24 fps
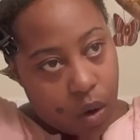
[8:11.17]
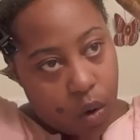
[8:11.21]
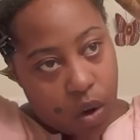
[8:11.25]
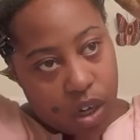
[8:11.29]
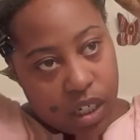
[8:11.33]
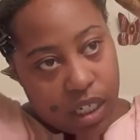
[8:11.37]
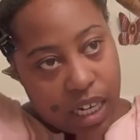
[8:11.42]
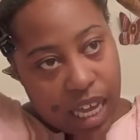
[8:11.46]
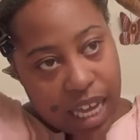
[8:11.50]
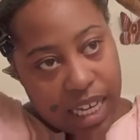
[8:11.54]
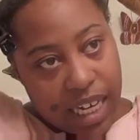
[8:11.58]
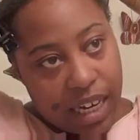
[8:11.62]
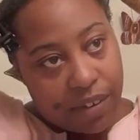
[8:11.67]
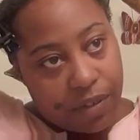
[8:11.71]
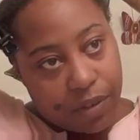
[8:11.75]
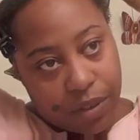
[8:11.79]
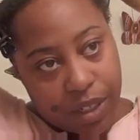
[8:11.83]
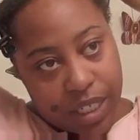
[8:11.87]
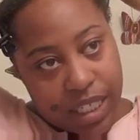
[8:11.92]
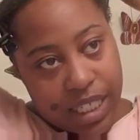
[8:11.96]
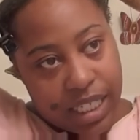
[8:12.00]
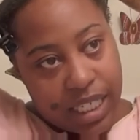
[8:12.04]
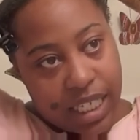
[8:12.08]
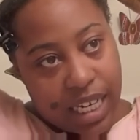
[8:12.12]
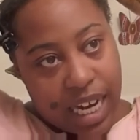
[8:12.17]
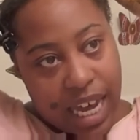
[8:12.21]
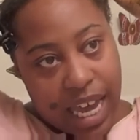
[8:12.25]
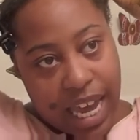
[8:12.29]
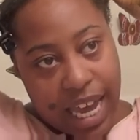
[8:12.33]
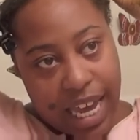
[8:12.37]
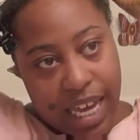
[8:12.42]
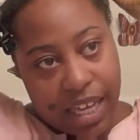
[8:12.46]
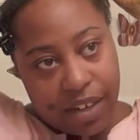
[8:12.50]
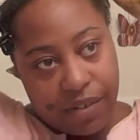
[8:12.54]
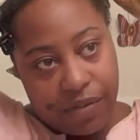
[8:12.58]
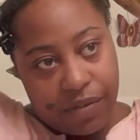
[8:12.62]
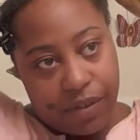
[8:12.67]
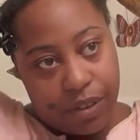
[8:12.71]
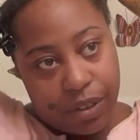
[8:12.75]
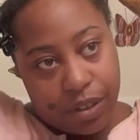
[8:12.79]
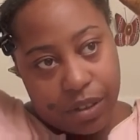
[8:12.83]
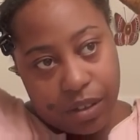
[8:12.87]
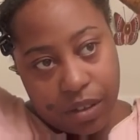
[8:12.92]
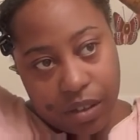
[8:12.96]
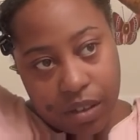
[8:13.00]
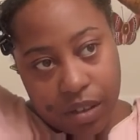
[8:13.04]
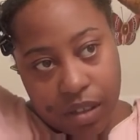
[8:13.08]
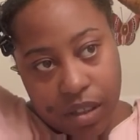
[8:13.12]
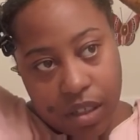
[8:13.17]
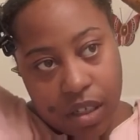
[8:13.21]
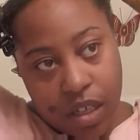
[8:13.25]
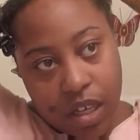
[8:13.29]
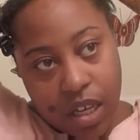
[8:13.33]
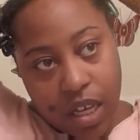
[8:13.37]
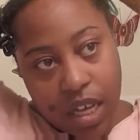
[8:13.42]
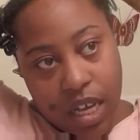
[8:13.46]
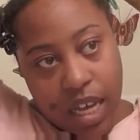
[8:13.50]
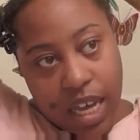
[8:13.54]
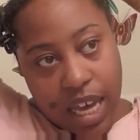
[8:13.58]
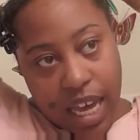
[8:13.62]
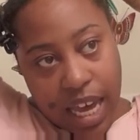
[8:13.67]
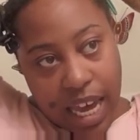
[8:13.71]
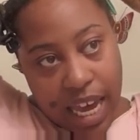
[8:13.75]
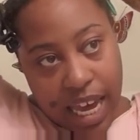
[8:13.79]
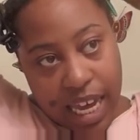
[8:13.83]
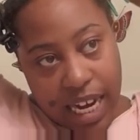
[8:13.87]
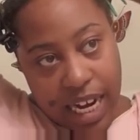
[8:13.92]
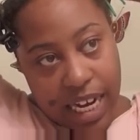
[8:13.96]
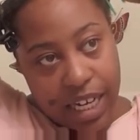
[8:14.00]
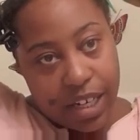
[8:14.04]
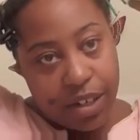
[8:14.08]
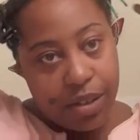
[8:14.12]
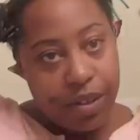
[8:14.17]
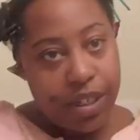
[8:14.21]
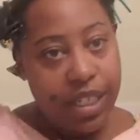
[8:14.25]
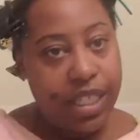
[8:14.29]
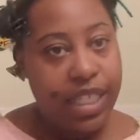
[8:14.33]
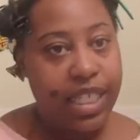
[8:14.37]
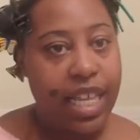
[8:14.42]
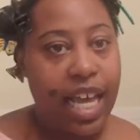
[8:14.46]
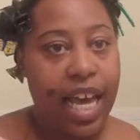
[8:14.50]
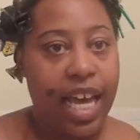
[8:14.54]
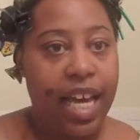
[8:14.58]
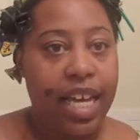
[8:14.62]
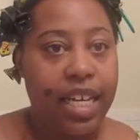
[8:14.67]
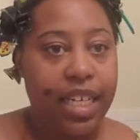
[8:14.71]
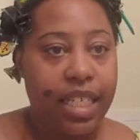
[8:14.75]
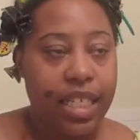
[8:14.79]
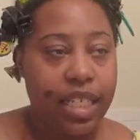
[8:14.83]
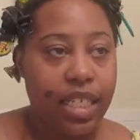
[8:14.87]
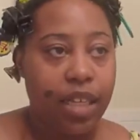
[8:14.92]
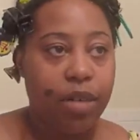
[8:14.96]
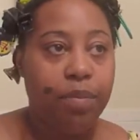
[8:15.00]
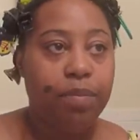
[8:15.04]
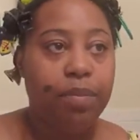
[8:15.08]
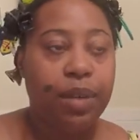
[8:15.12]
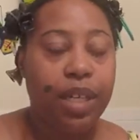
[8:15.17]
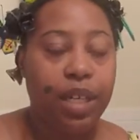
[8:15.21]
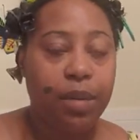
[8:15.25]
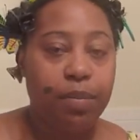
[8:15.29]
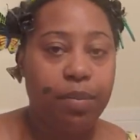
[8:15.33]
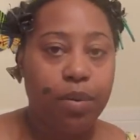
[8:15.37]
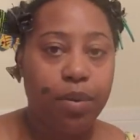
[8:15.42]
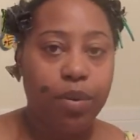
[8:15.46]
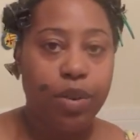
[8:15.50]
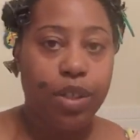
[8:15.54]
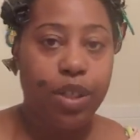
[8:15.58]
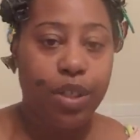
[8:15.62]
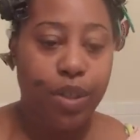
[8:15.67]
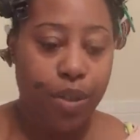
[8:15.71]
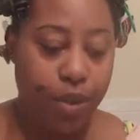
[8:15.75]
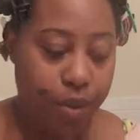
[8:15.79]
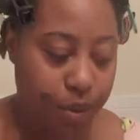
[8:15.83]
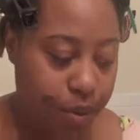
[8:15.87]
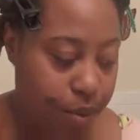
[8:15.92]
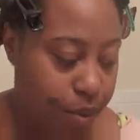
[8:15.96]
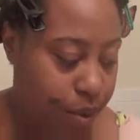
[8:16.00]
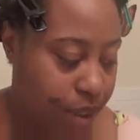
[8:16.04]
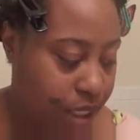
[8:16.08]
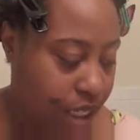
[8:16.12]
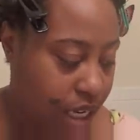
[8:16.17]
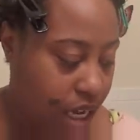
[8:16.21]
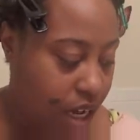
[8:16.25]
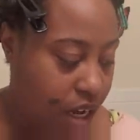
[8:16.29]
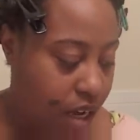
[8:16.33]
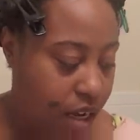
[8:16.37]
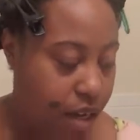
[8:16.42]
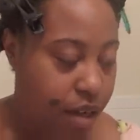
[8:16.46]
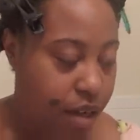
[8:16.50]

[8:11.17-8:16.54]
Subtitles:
online. I've only seen a handful. And I noticed that some people use